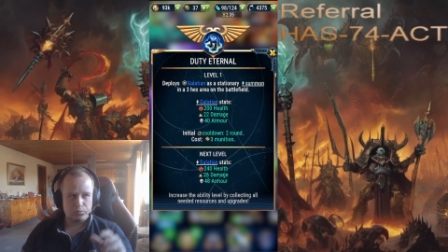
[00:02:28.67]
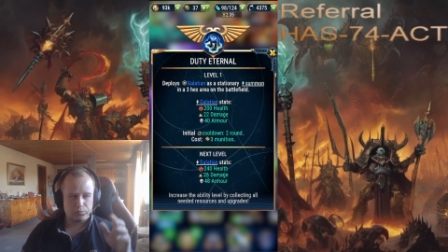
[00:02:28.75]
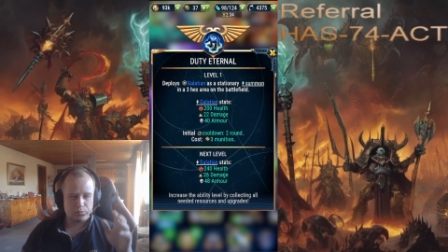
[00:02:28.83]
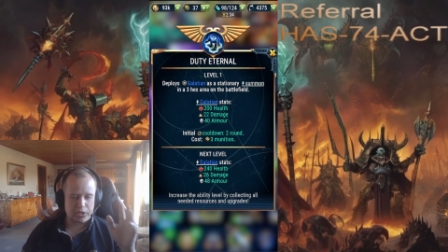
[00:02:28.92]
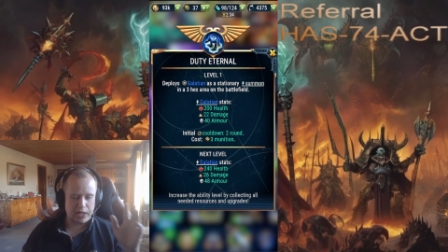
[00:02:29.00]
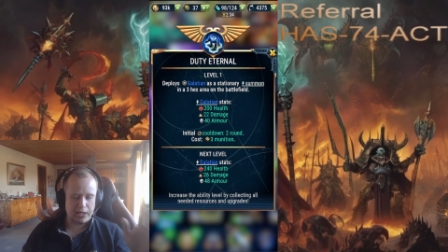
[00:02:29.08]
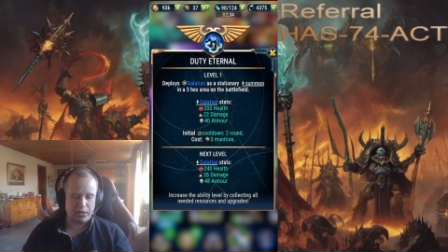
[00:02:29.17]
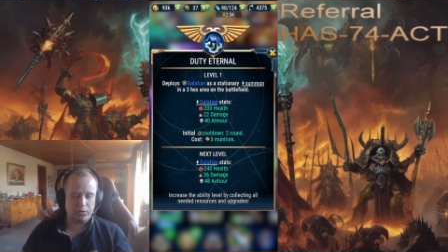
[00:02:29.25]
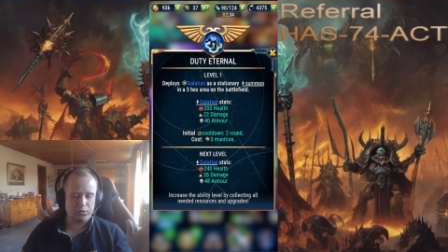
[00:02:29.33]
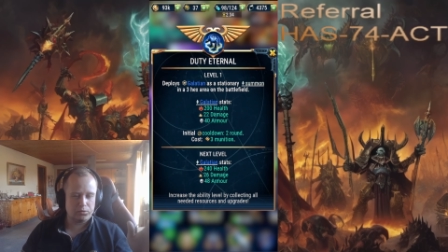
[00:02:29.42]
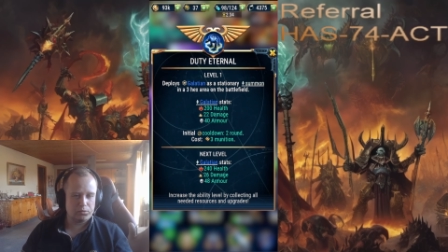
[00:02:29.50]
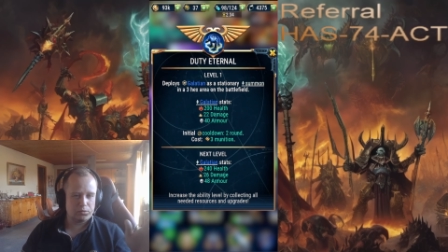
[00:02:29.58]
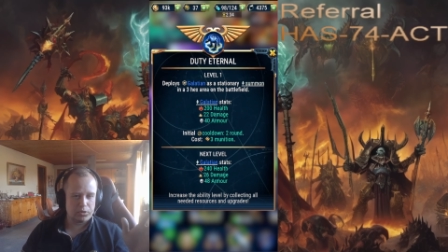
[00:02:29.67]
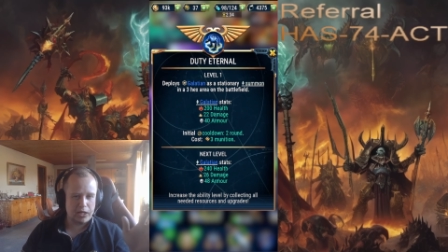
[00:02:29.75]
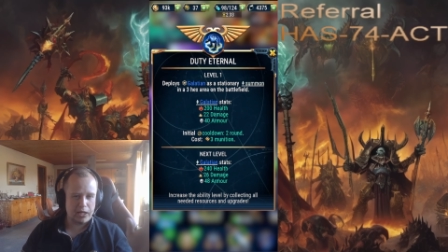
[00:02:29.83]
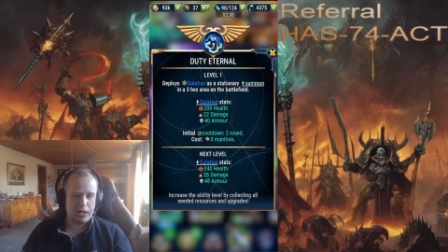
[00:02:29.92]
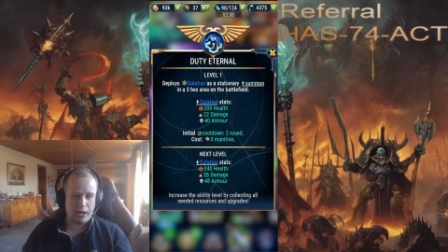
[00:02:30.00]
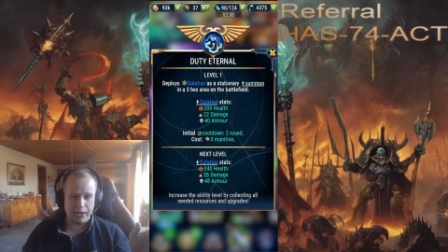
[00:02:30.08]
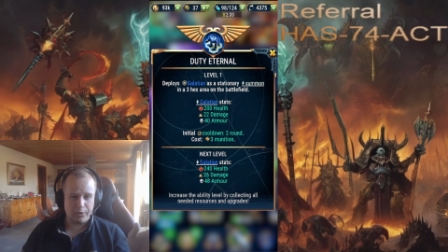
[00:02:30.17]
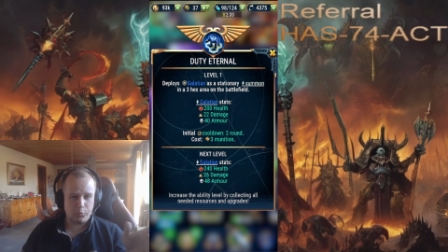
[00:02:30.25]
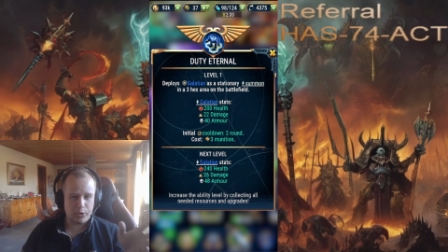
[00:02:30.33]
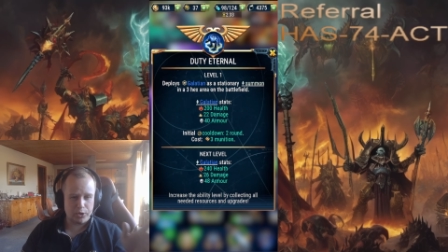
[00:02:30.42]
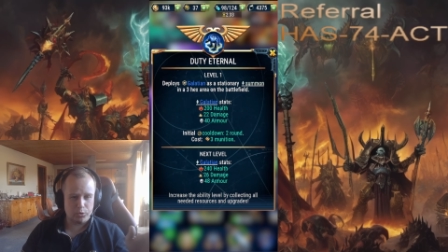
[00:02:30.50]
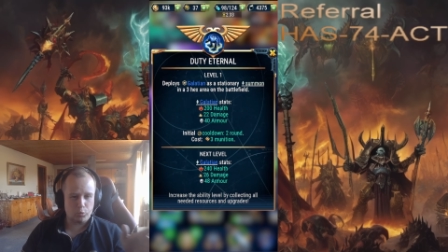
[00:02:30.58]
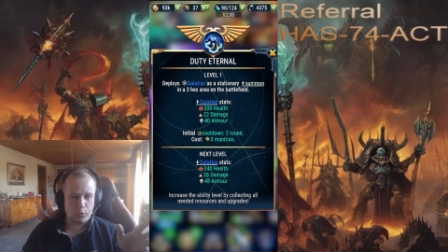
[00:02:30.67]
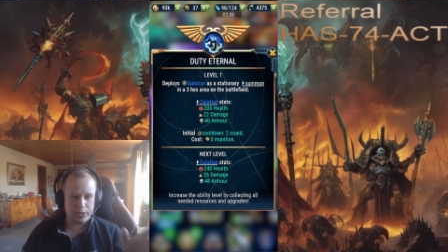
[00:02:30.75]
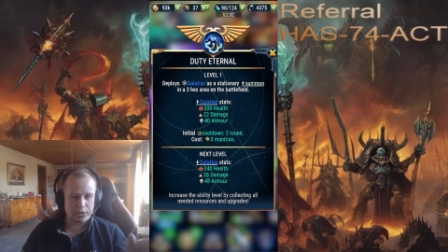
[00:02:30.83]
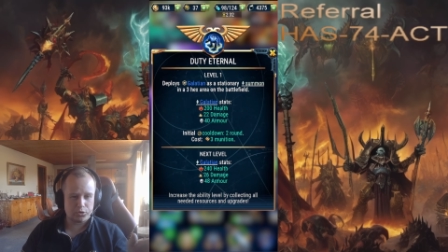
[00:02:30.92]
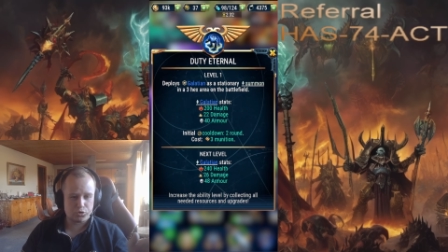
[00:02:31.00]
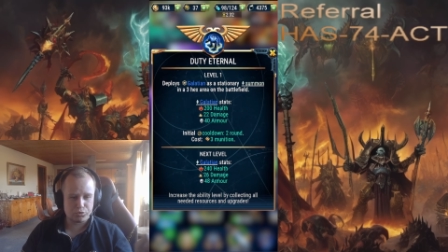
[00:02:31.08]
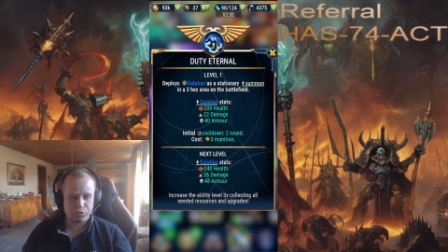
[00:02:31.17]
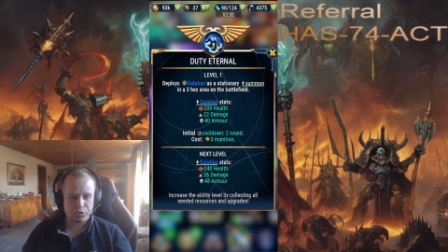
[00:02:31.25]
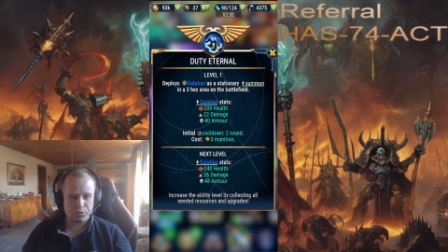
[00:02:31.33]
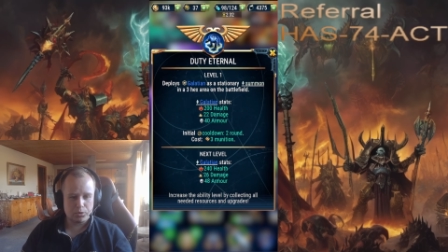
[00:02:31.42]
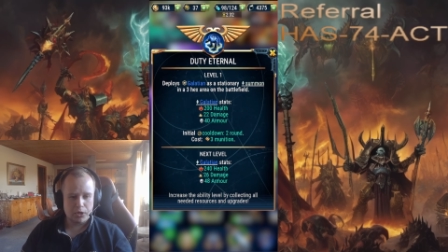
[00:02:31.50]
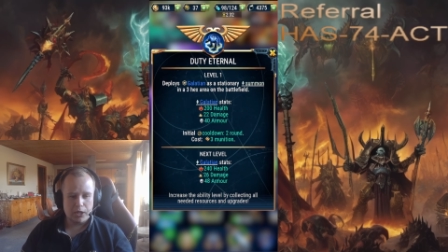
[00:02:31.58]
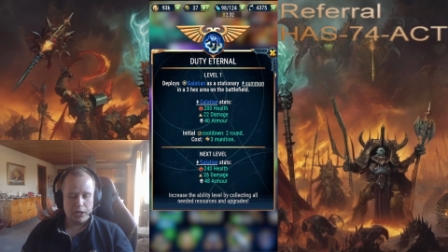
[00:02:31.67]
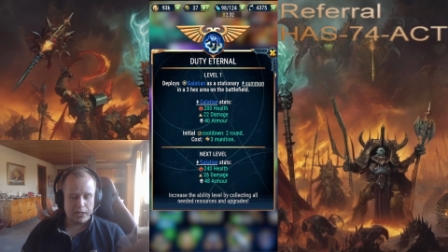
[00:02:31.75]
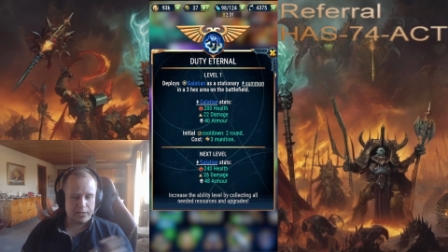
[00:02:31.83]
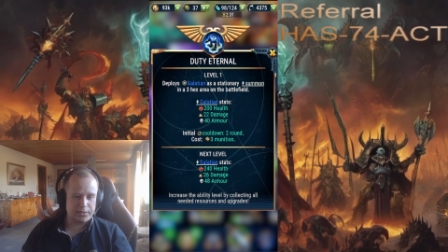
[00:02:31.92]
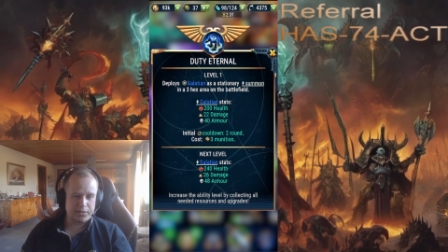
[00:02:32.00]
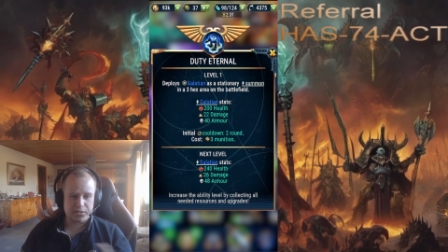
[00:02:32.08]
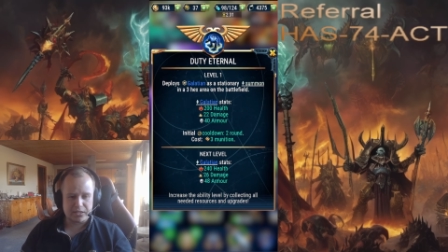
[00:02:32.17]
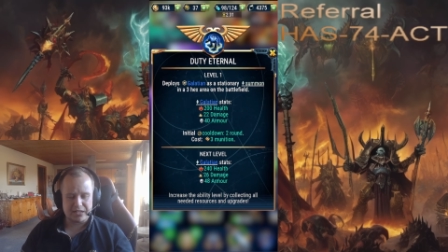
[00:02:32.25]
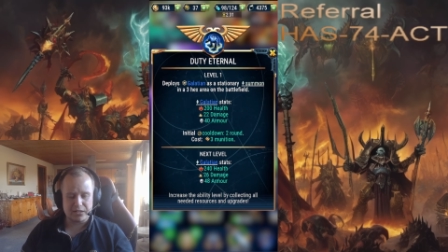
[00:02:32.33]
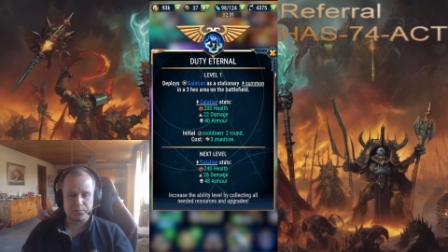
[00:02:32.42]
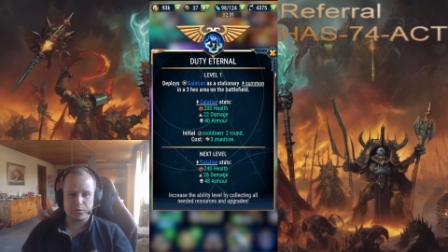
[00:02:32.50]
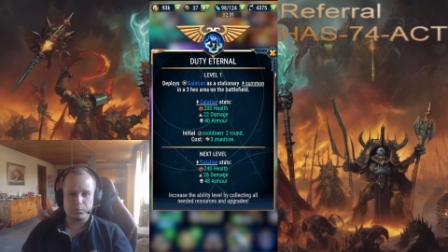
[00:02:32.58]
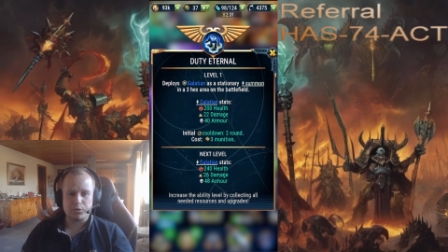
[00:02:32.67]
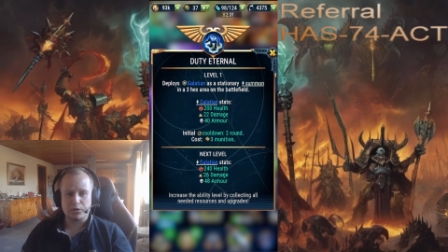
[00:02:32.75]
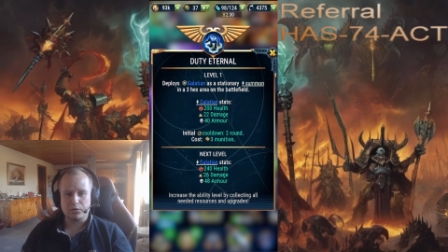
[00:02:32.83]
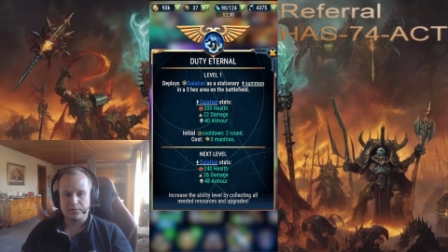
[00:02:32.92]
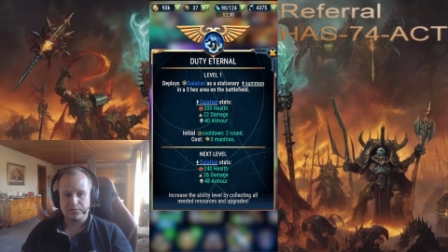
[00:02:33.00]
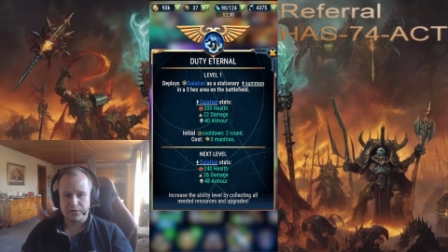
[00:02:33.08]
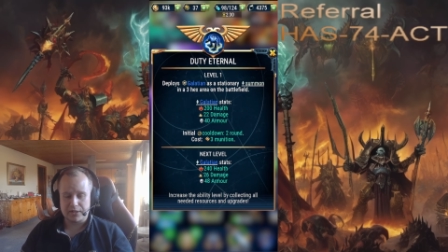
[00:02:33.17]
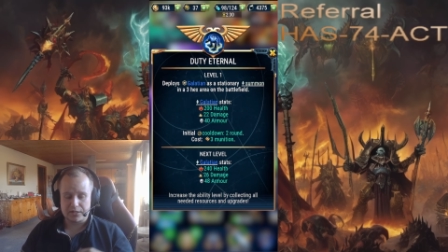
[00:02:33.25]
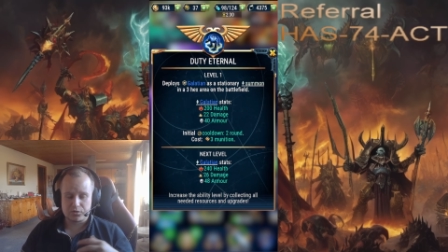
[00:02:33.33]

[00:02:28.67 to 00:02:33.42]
tell the AI where you want it to go and then set up something good for that.